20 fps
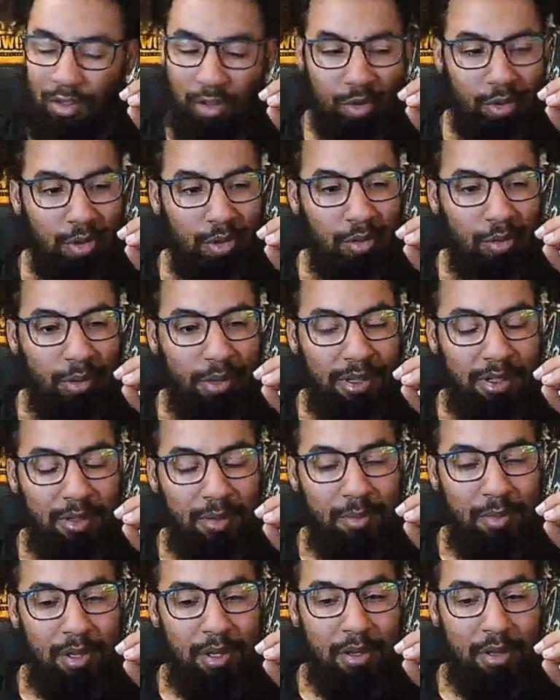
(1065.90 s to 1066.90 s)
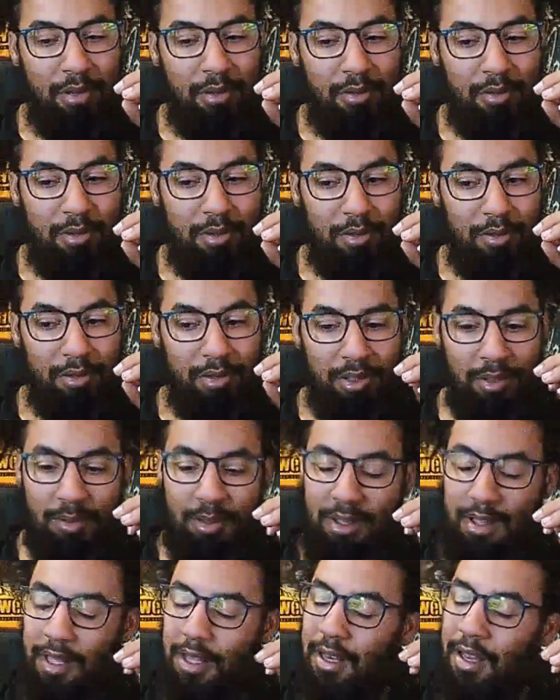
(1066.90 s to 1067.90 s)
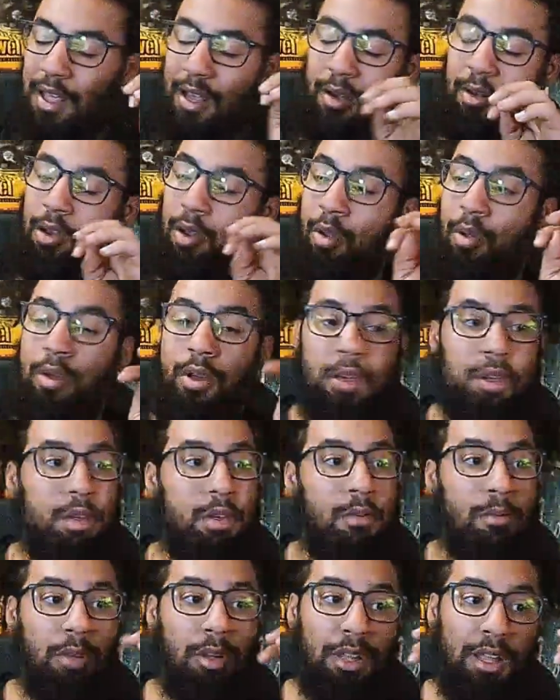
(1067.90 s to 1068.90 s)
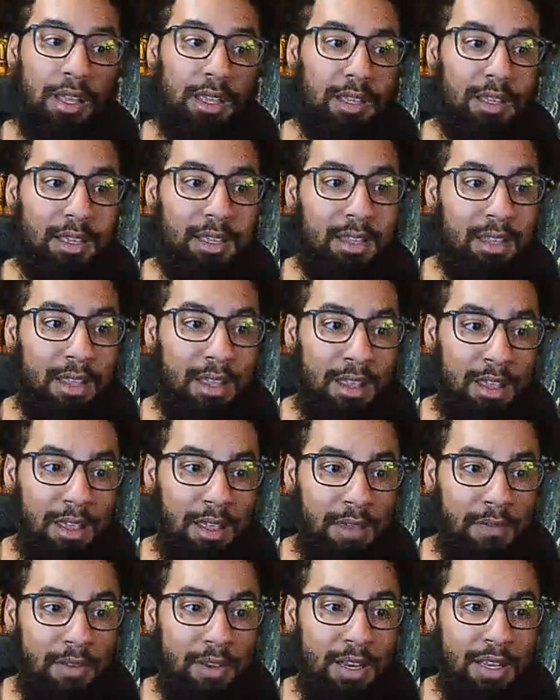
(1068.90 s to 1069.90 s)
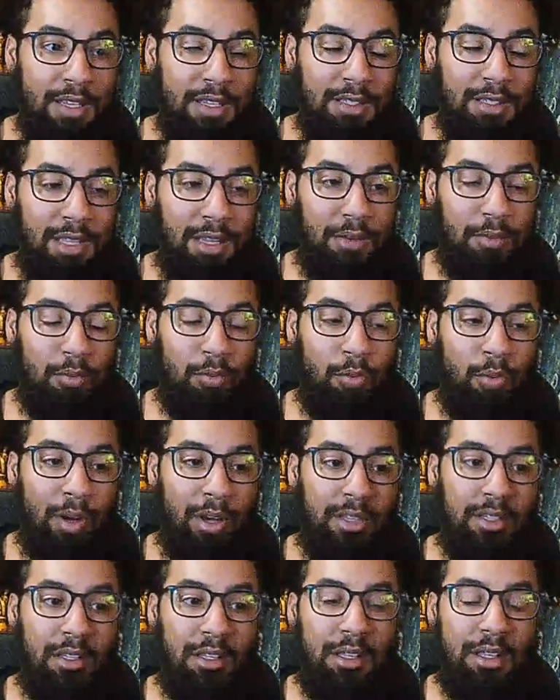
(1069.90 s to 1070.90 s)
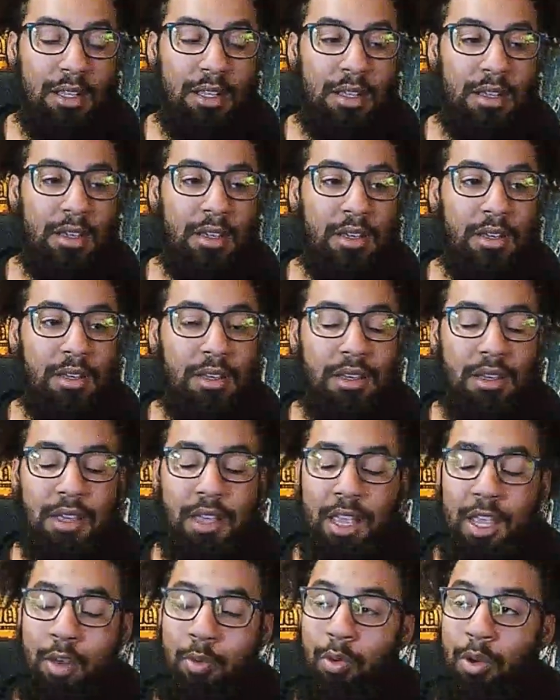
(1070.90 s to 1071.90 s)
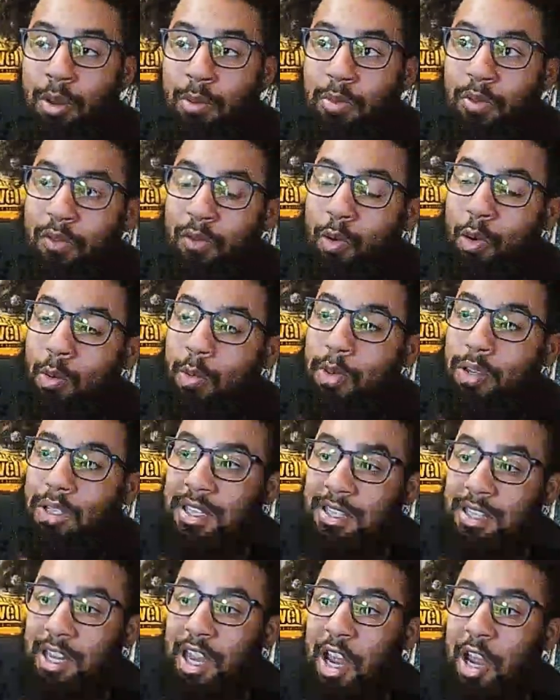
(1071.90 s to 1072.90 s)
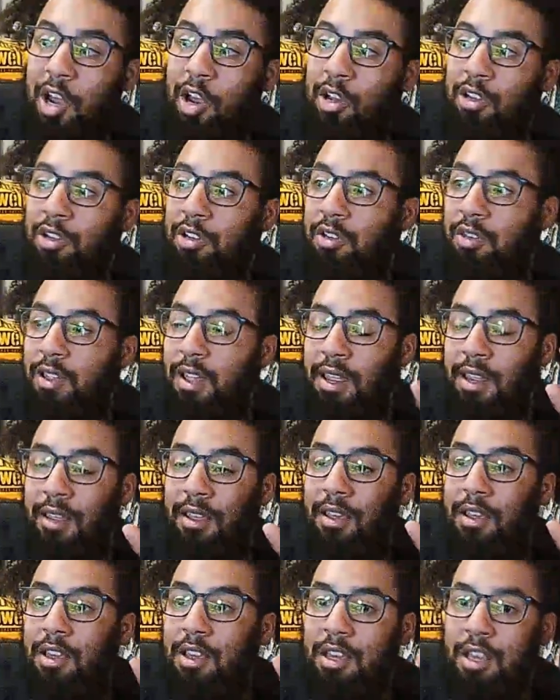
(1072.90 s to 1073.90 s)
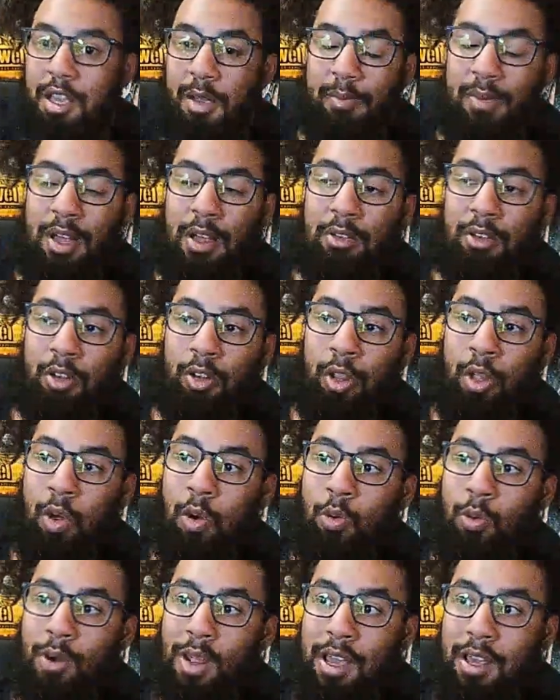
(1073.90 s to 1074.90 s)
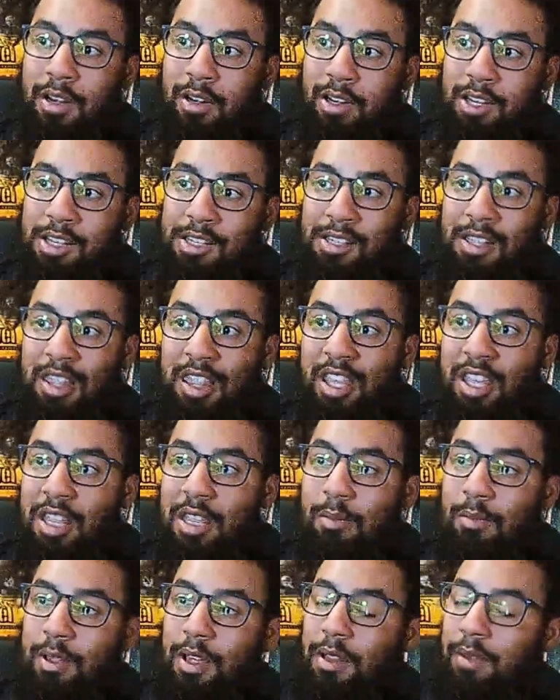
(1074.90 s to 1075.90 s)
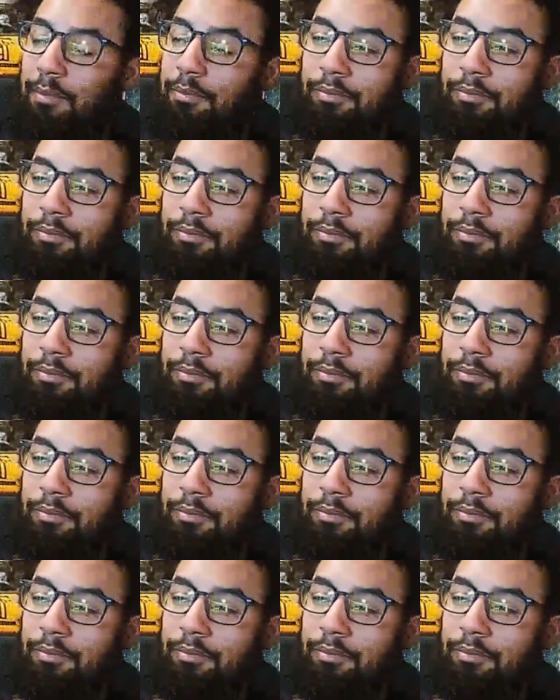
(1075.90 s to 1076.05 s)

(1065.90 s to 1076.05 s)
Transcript: the Tres Amigos or something like that, I don't know. But like, even his like wrestling in-ring performance, his character, like coming out in the low rider, his theme, like